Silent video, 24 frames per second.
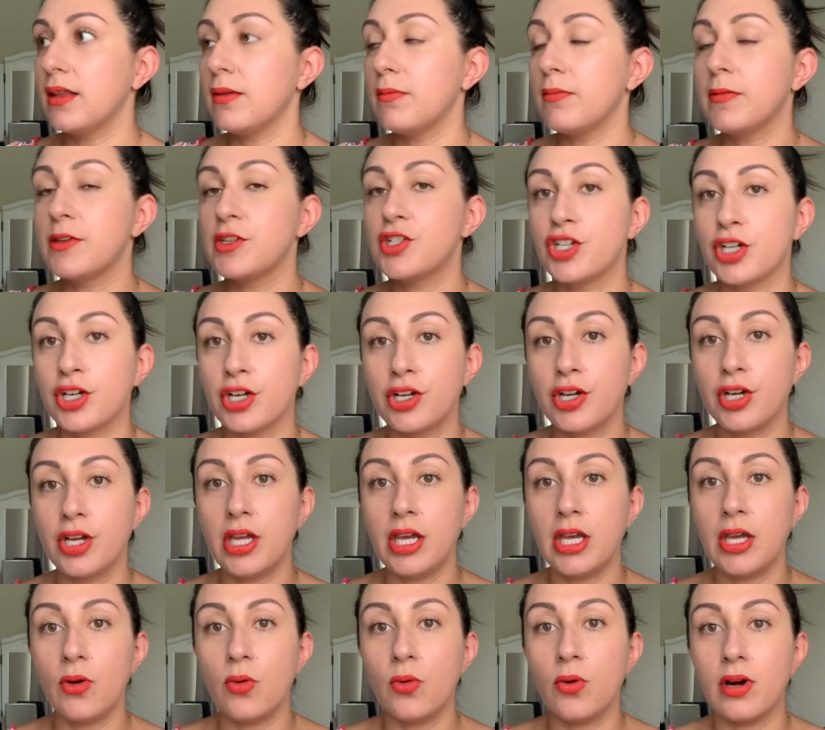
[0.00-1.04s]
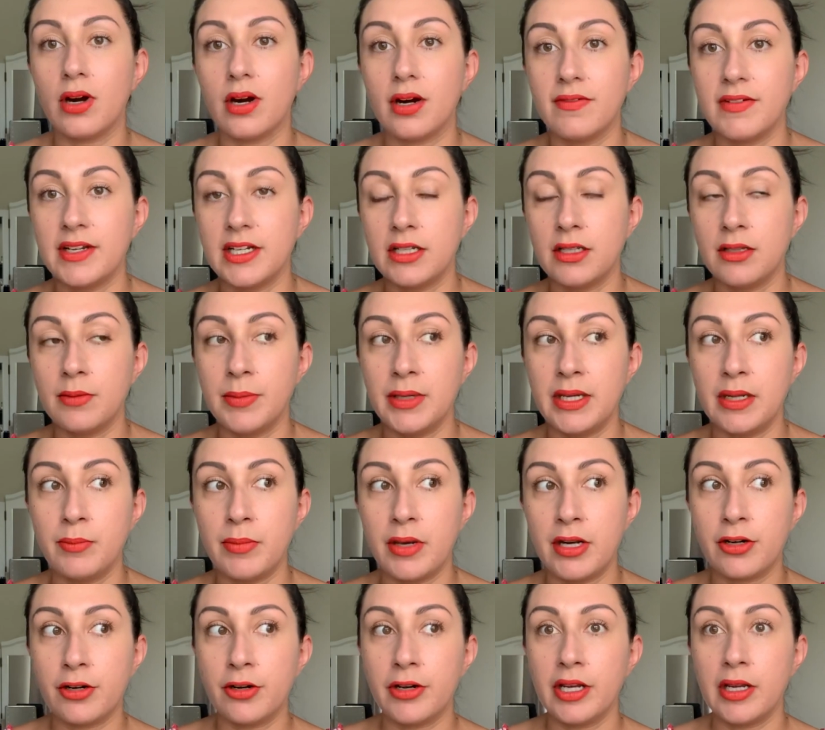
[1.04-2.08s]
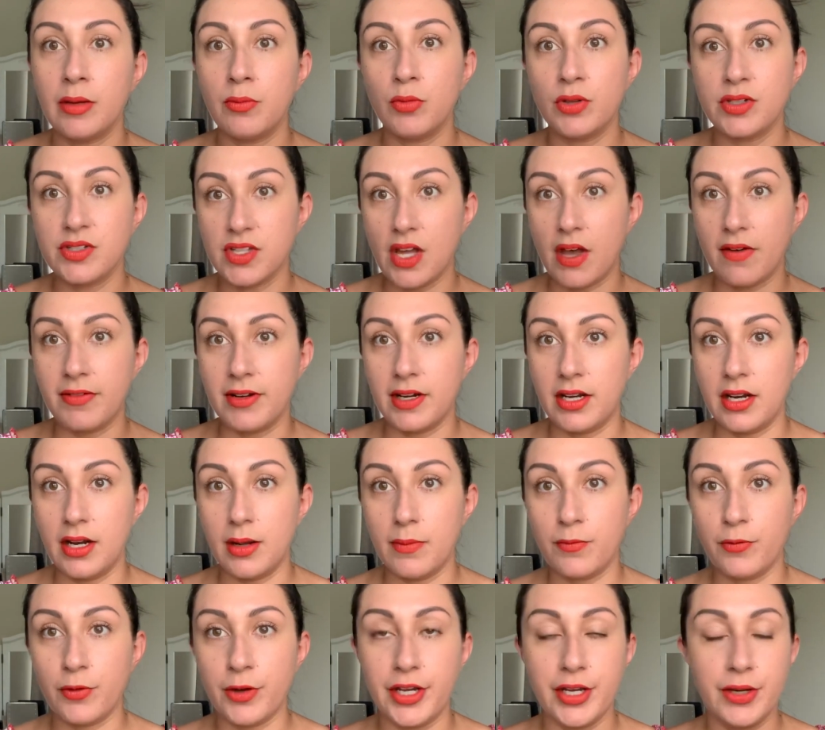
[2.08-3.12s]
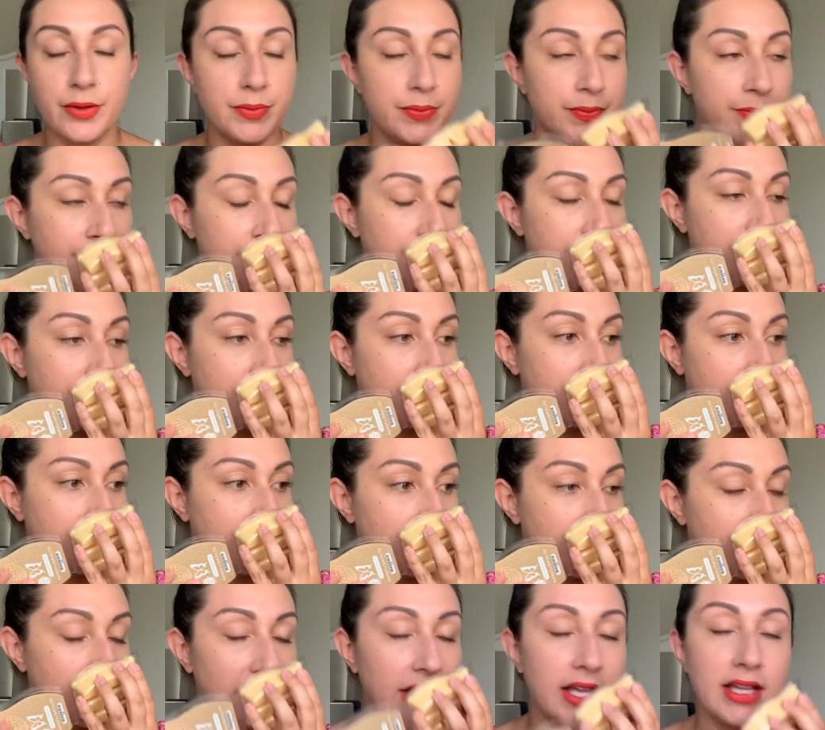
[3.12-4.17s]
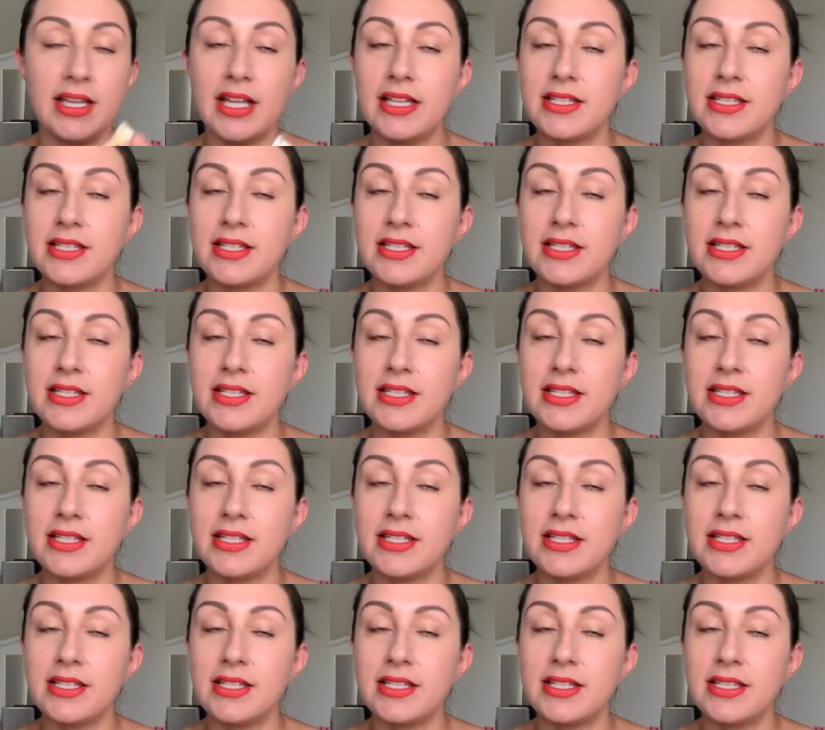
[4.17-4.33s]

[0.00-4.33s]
Sugar cookie or vanilla bean buttercream will soften it up for you. And